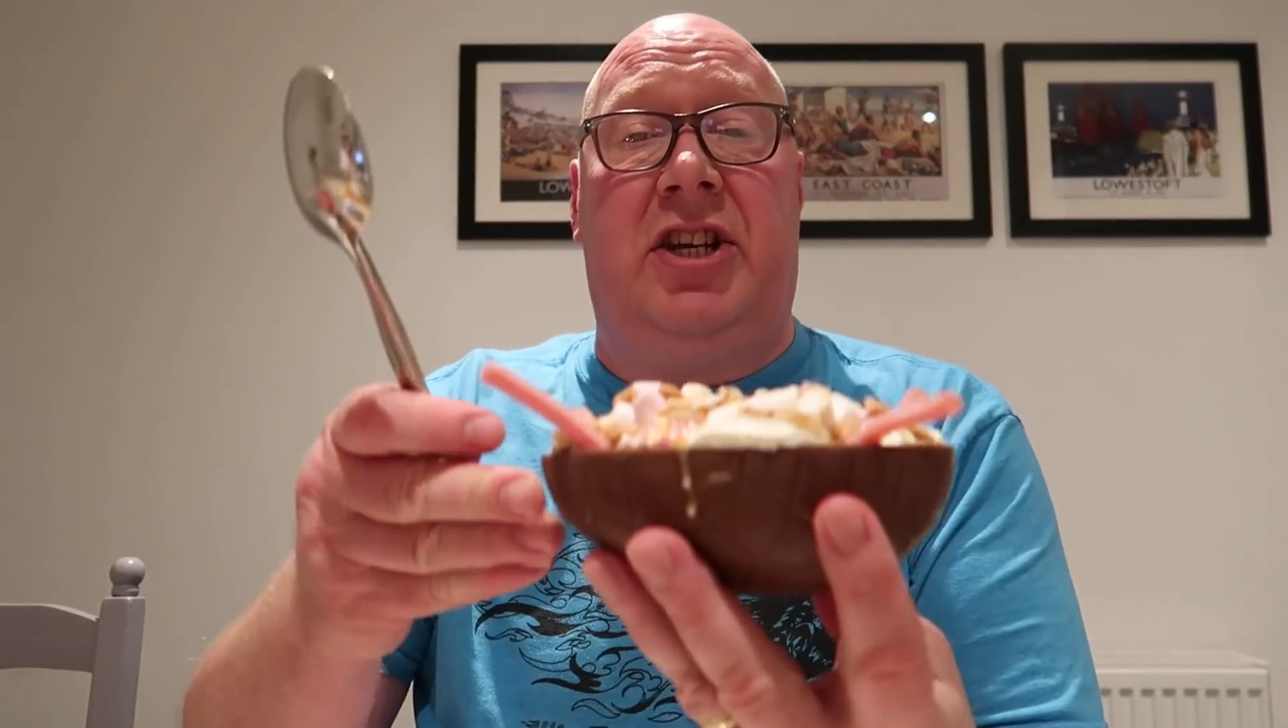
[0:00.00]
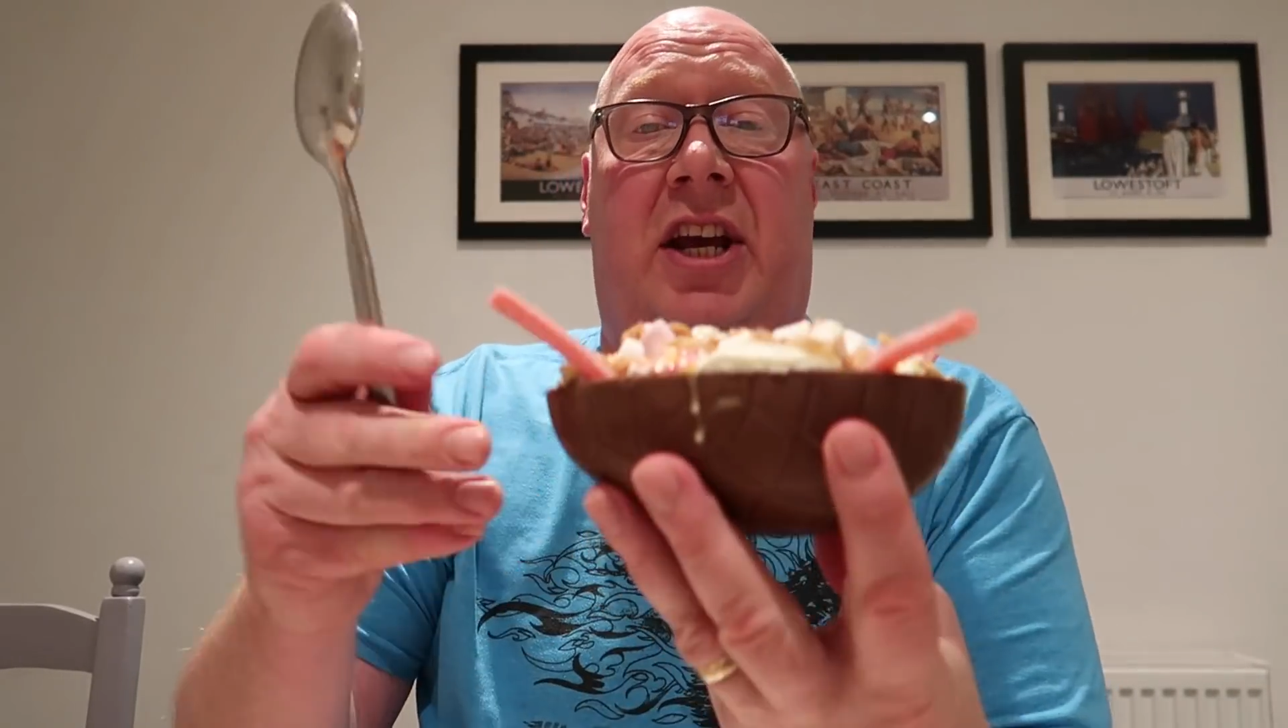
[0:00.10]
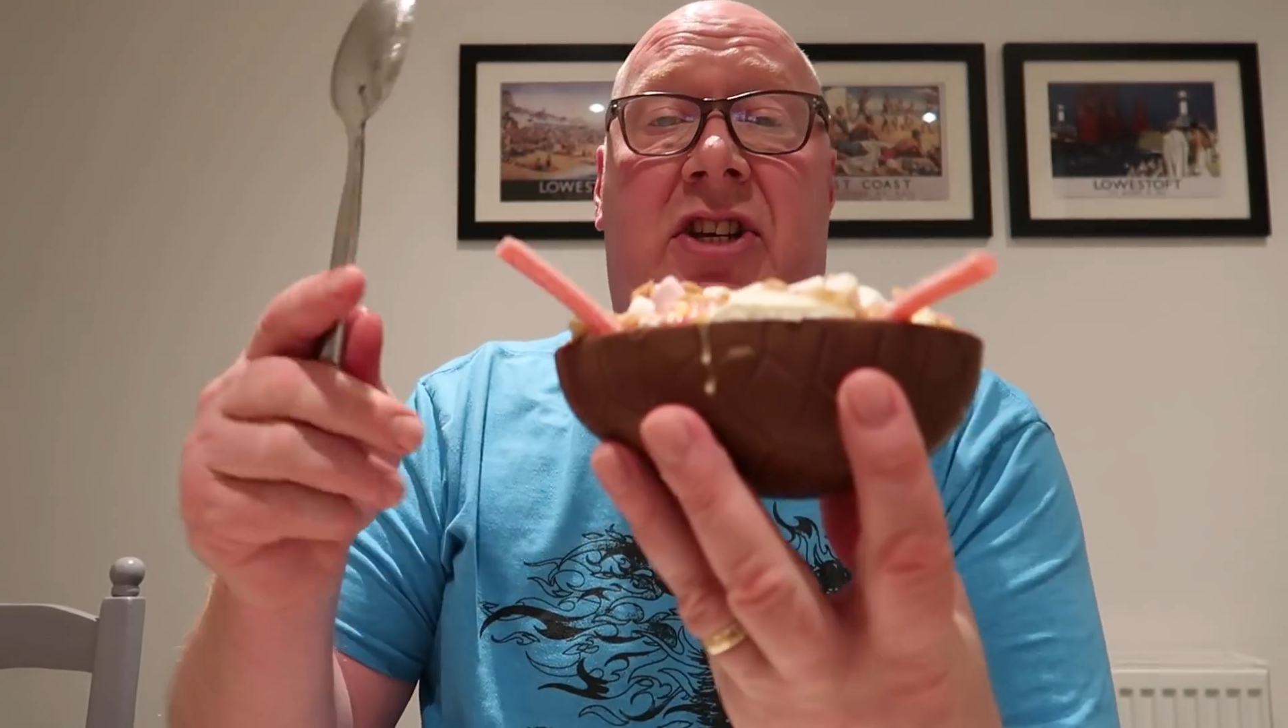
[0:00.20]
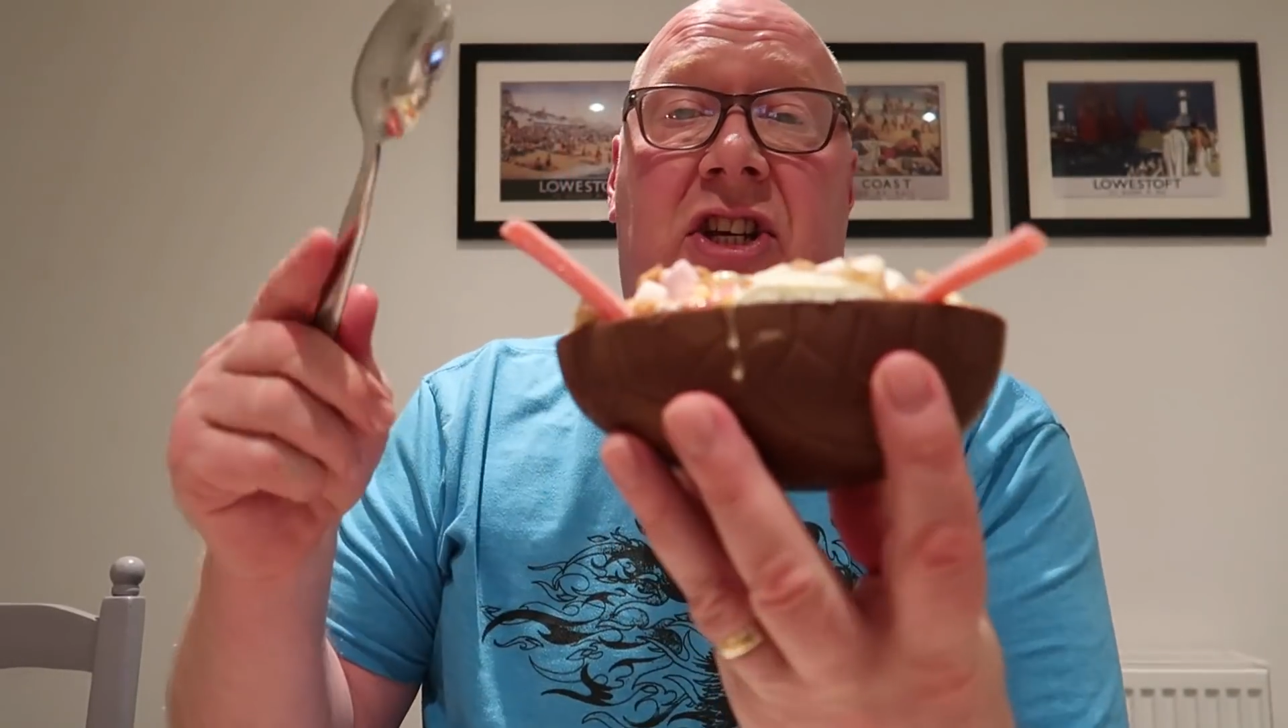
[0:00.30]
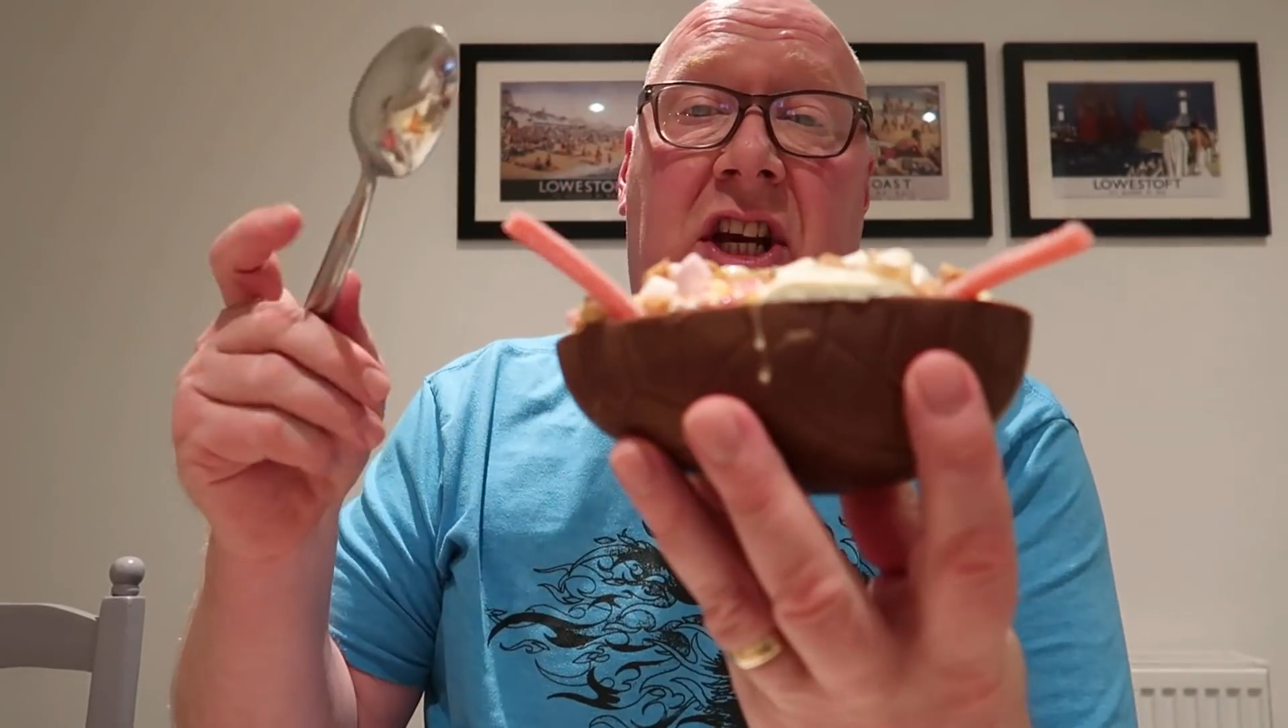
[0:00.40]
you
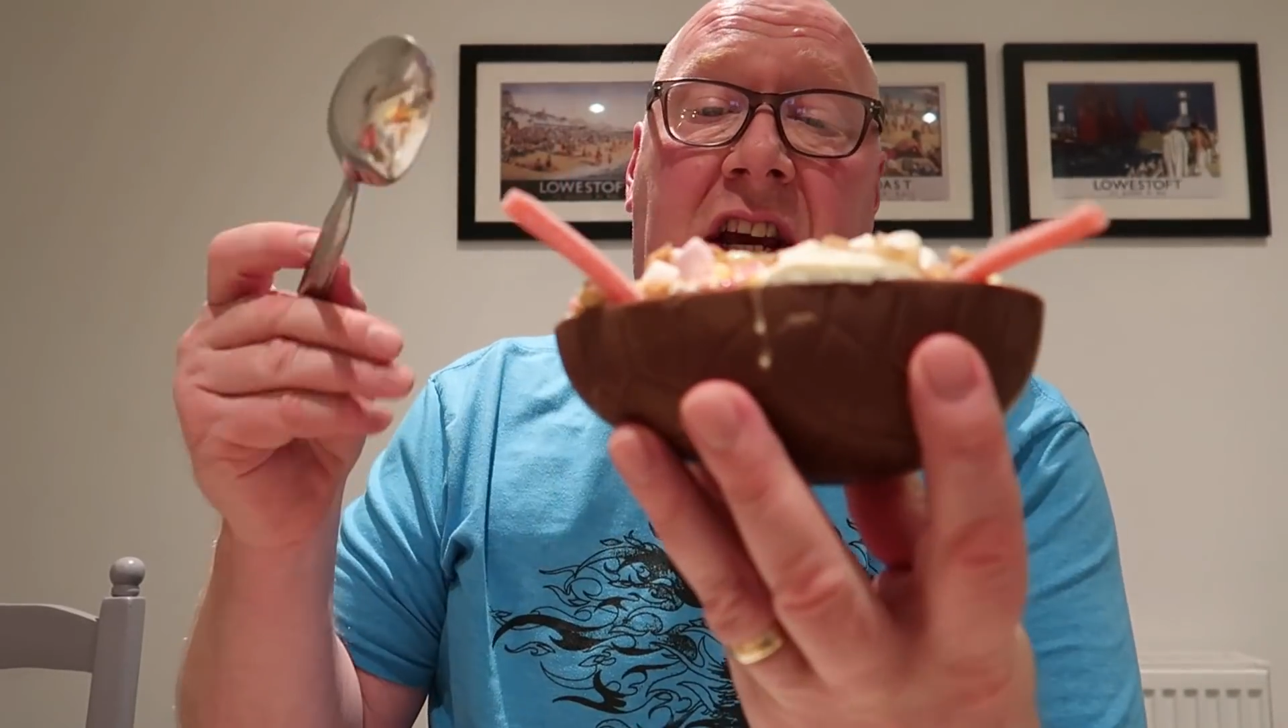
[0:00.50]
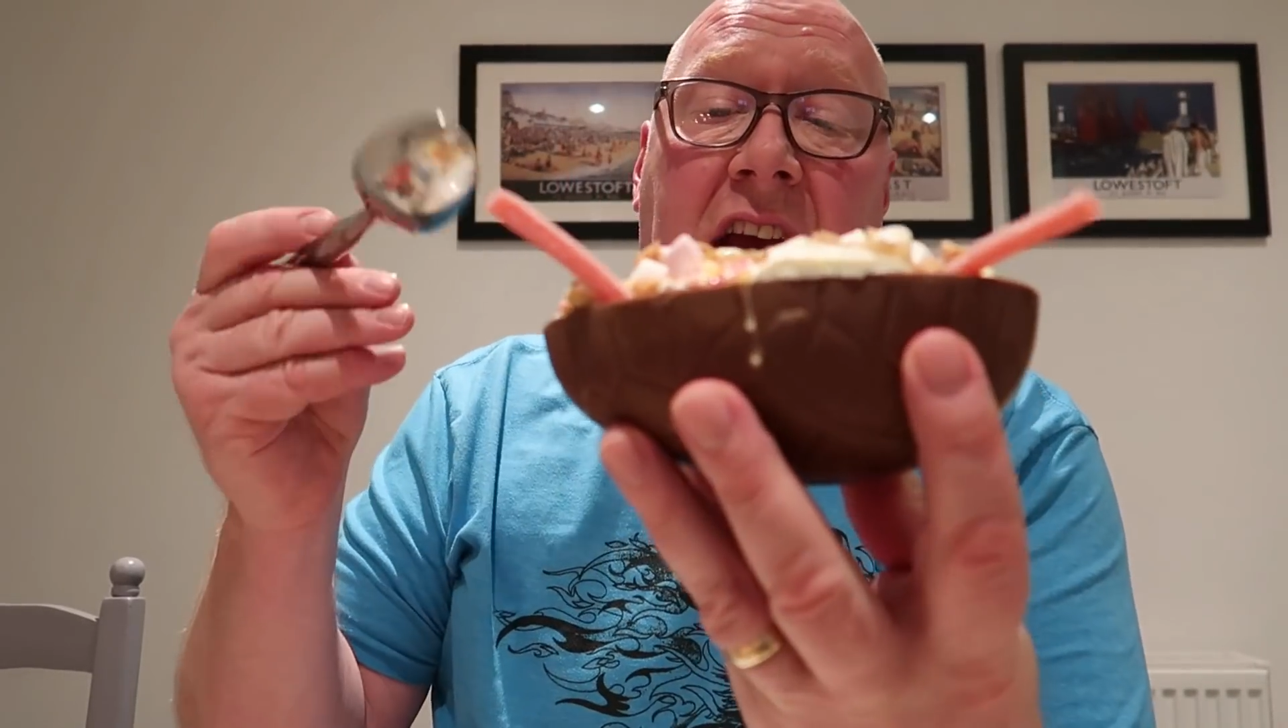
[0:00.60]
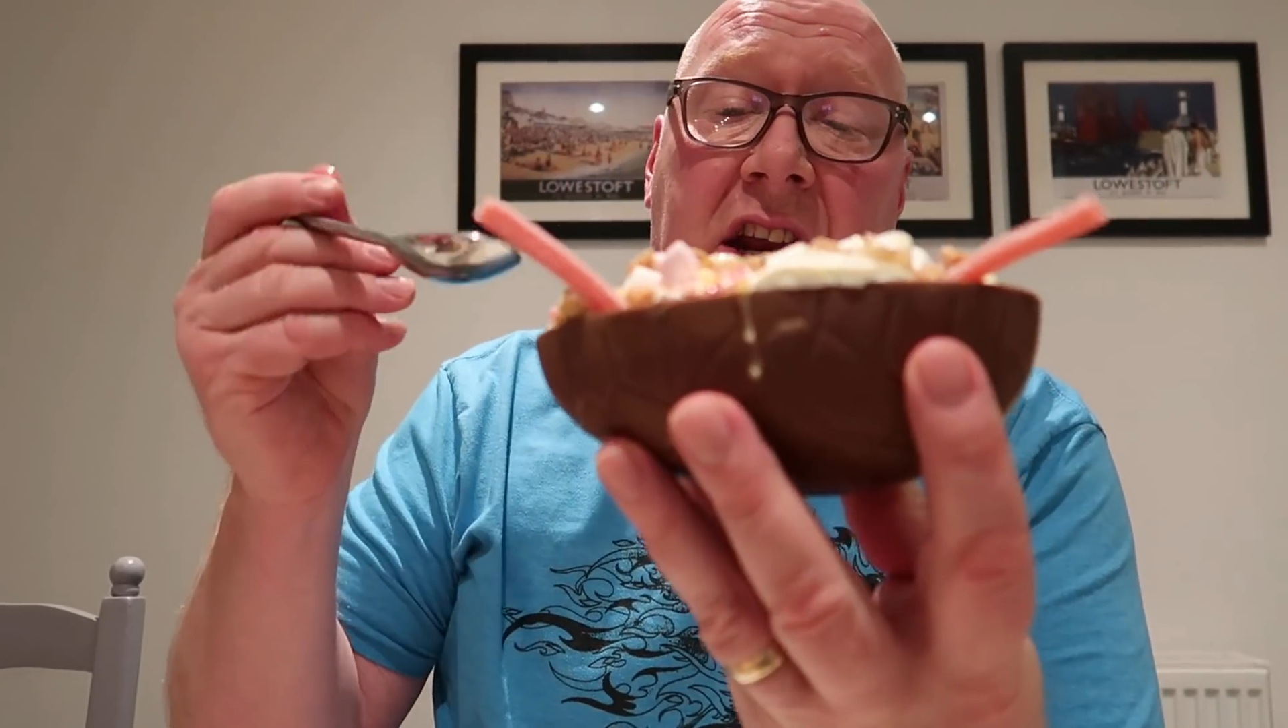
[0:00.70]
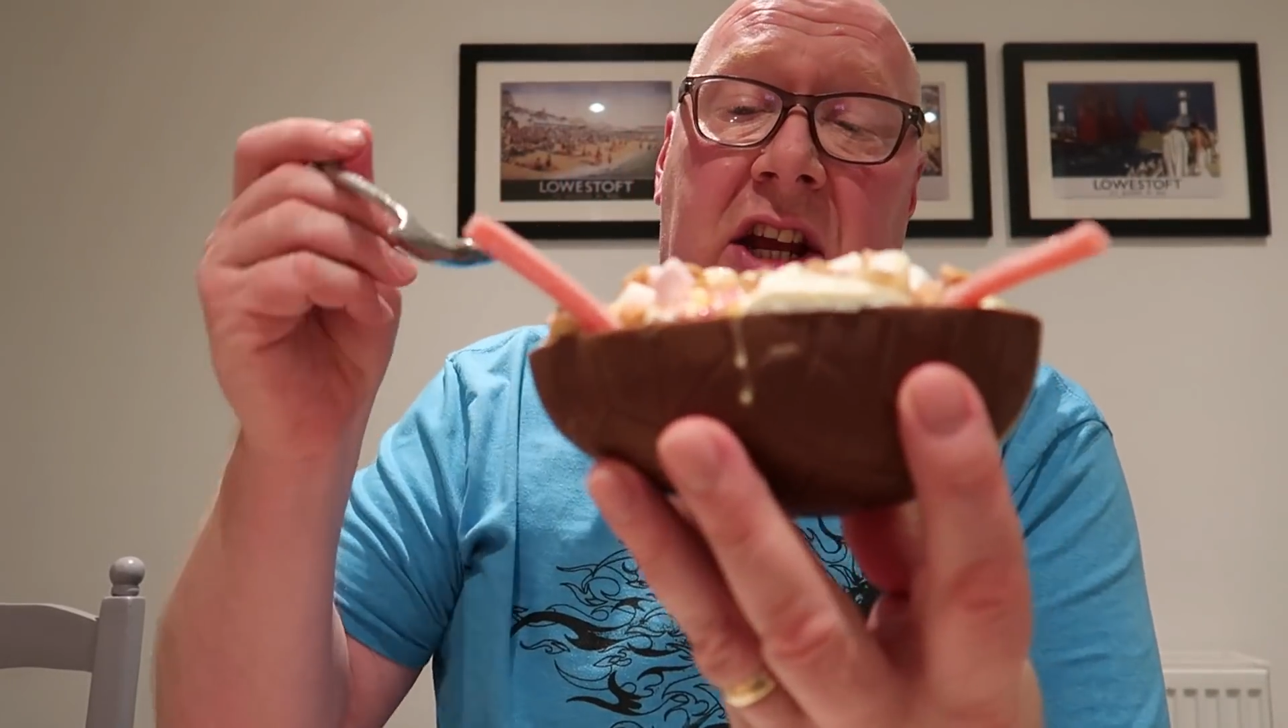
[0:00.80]
take it to your kid,